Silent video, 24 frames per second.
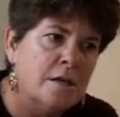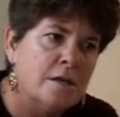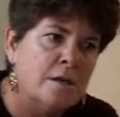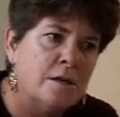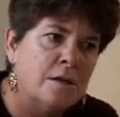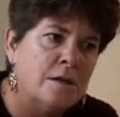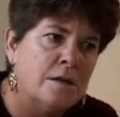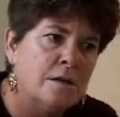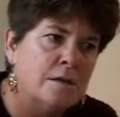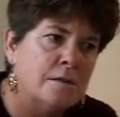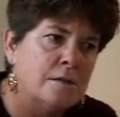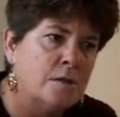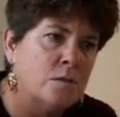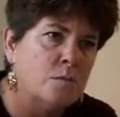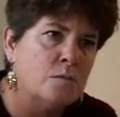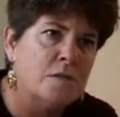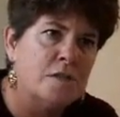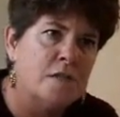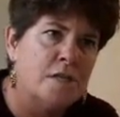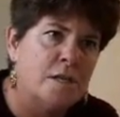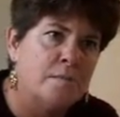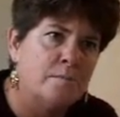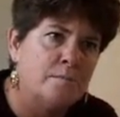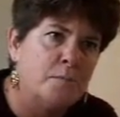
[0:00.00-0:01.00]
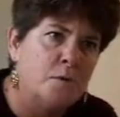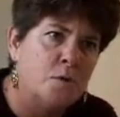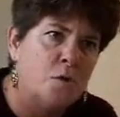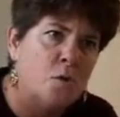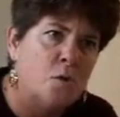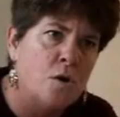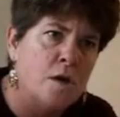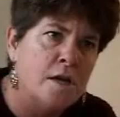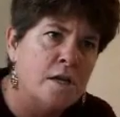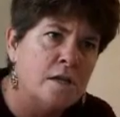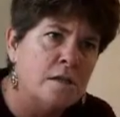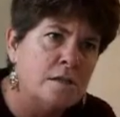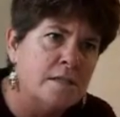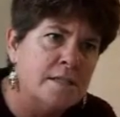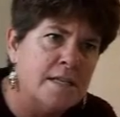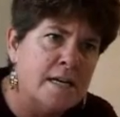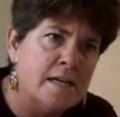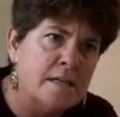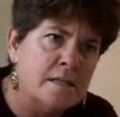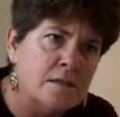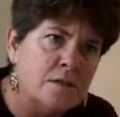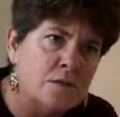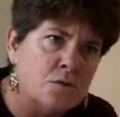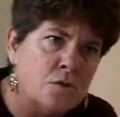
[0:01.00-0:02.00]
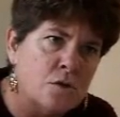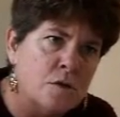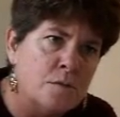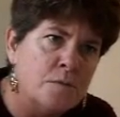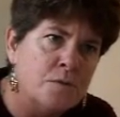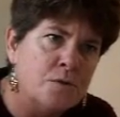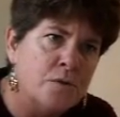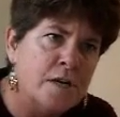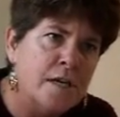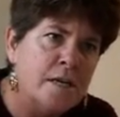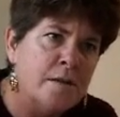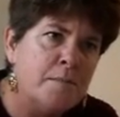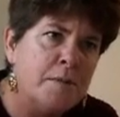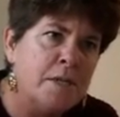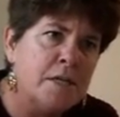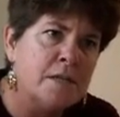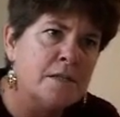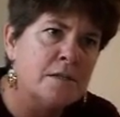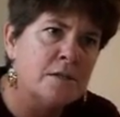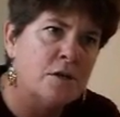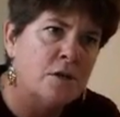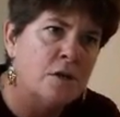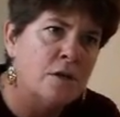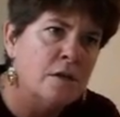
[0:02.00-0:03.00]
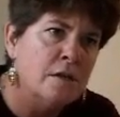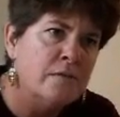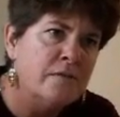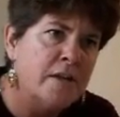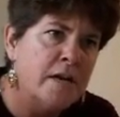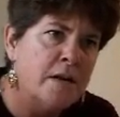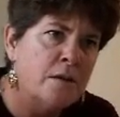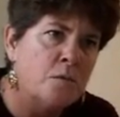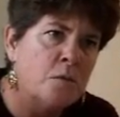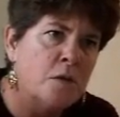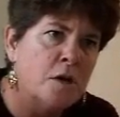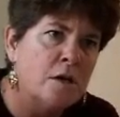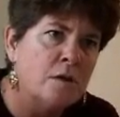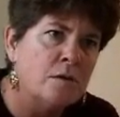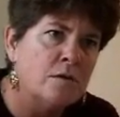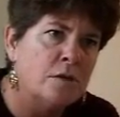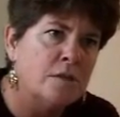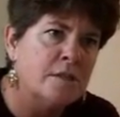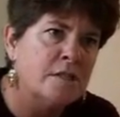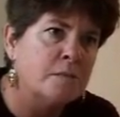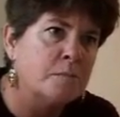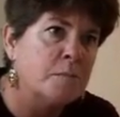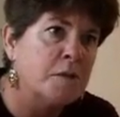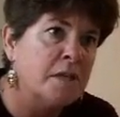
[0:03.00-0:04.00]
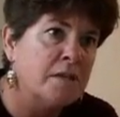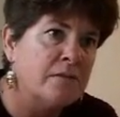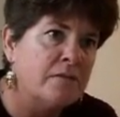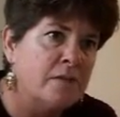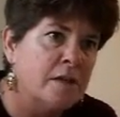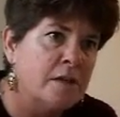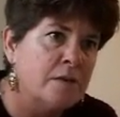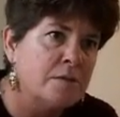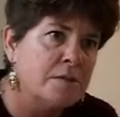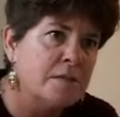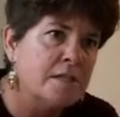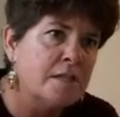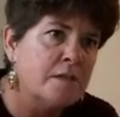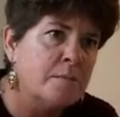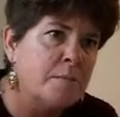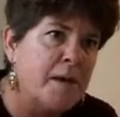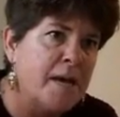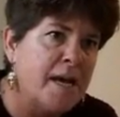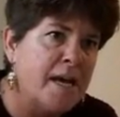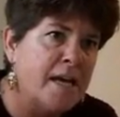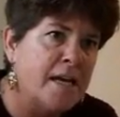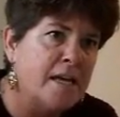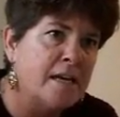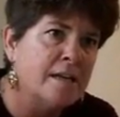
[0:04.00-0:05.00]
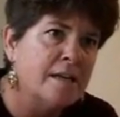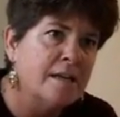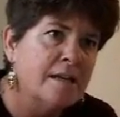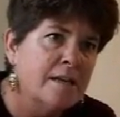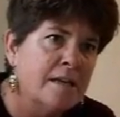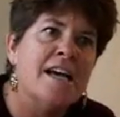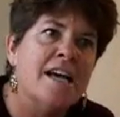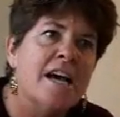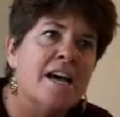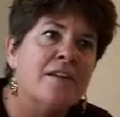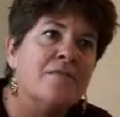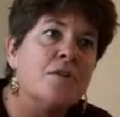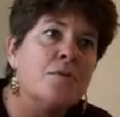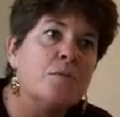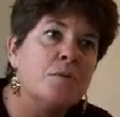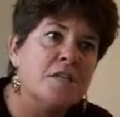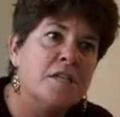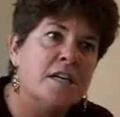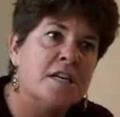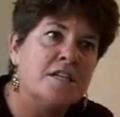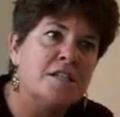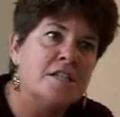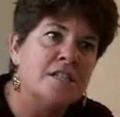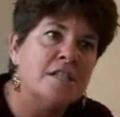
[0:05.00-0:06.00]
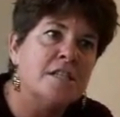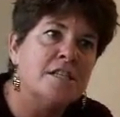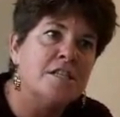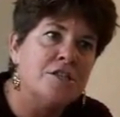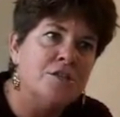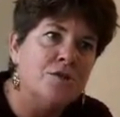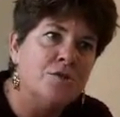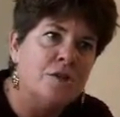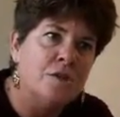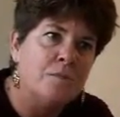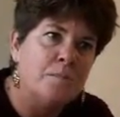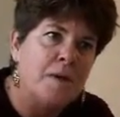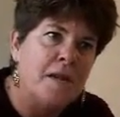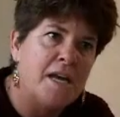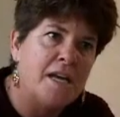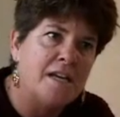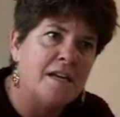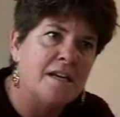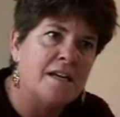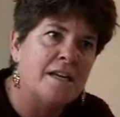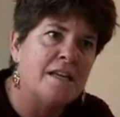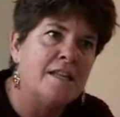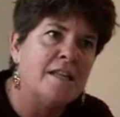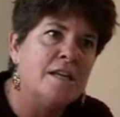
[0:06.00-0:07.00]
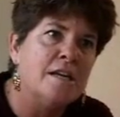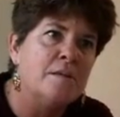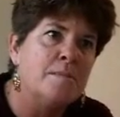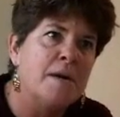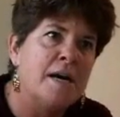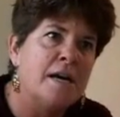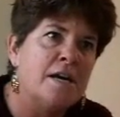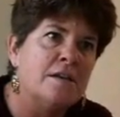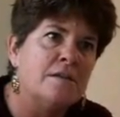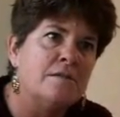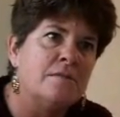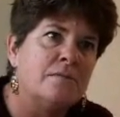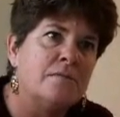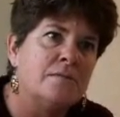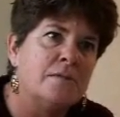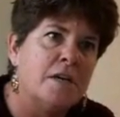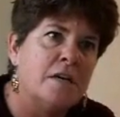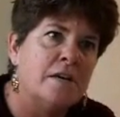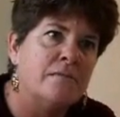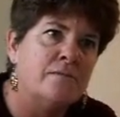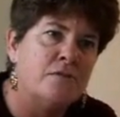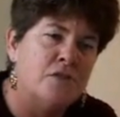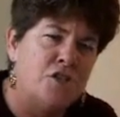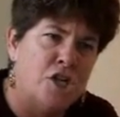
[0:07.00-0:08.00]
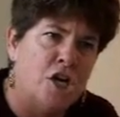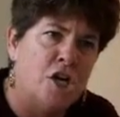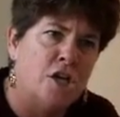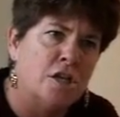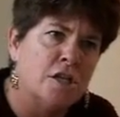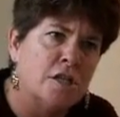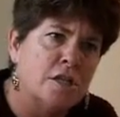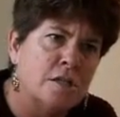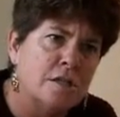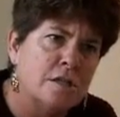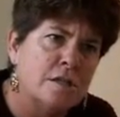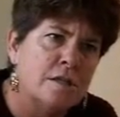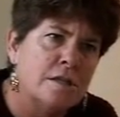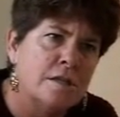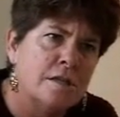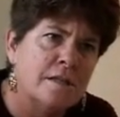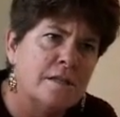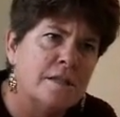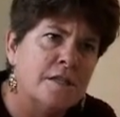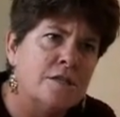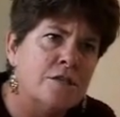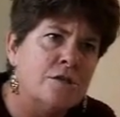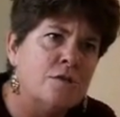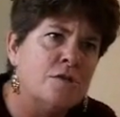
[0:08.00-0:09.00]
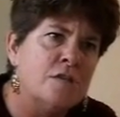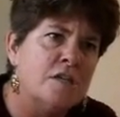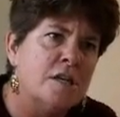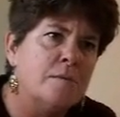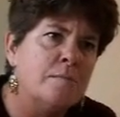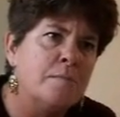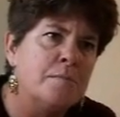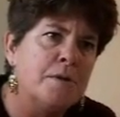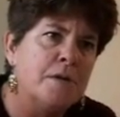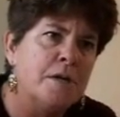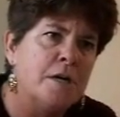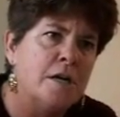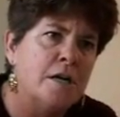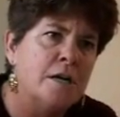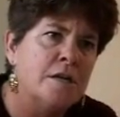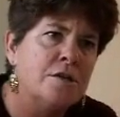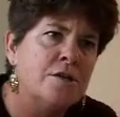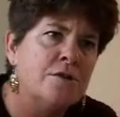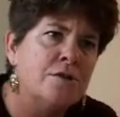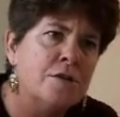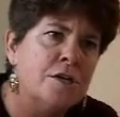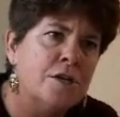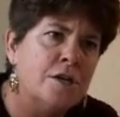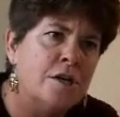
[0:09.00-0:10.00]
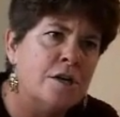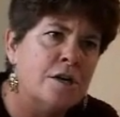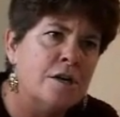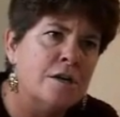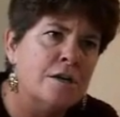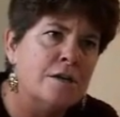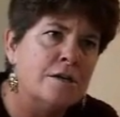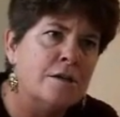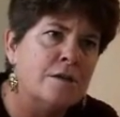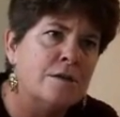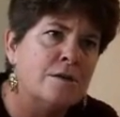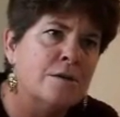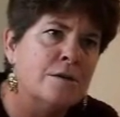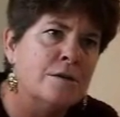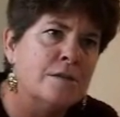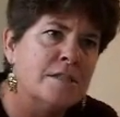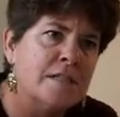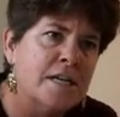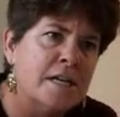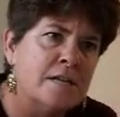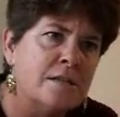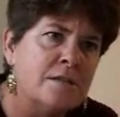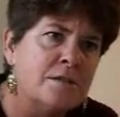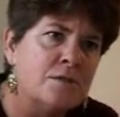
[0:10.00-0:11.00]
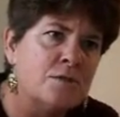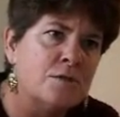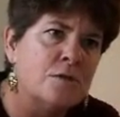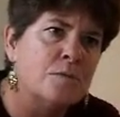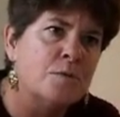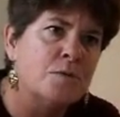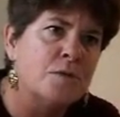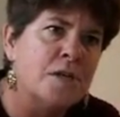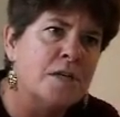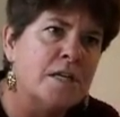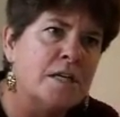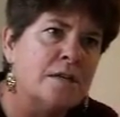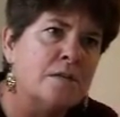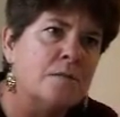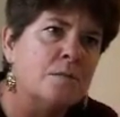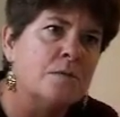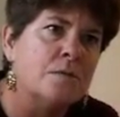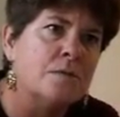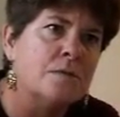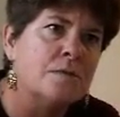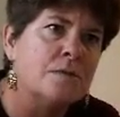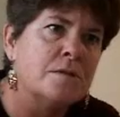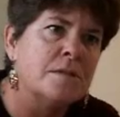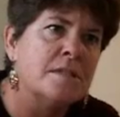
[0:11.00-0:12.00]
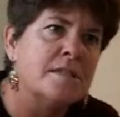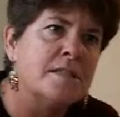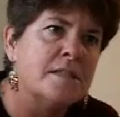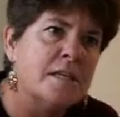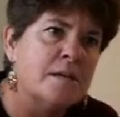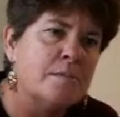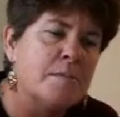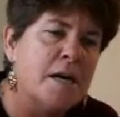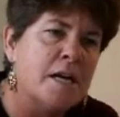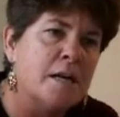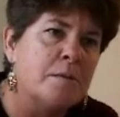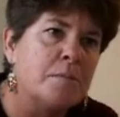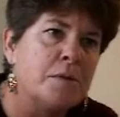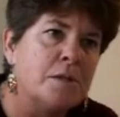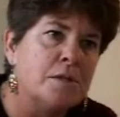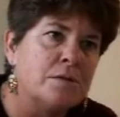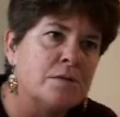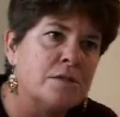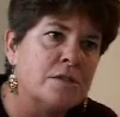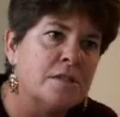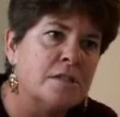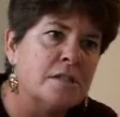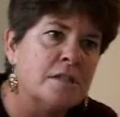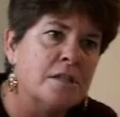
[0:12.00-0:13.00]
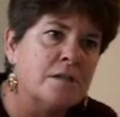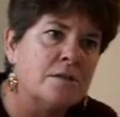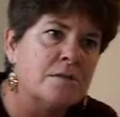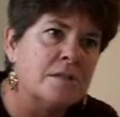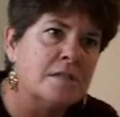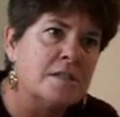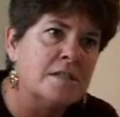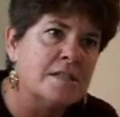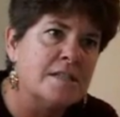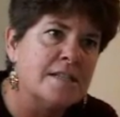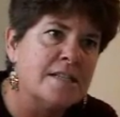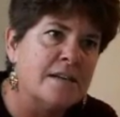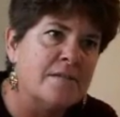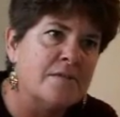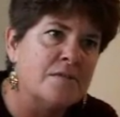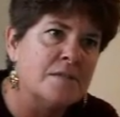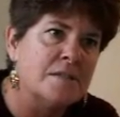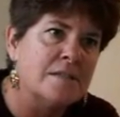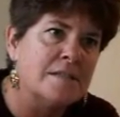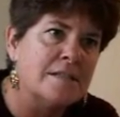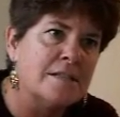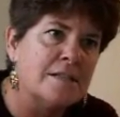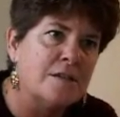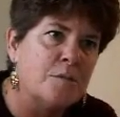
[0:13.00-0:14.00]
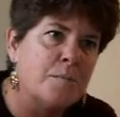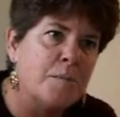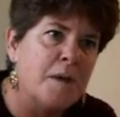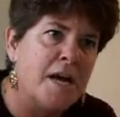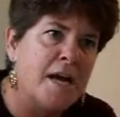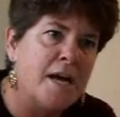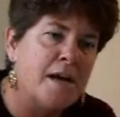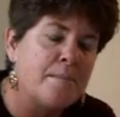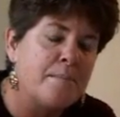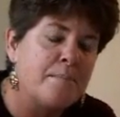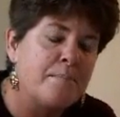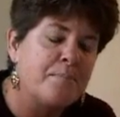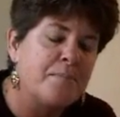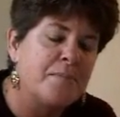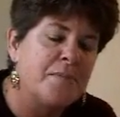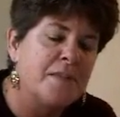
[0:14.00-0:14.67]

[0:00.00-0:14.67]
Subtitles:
Don't dump oil down a storm drain, because all of that water ultimately flows to the bay. Every reduction that you can make in the amount of junk that you dump on your yard or down a storm drain reduces the amount of pollution that goes into San Francisco Bay.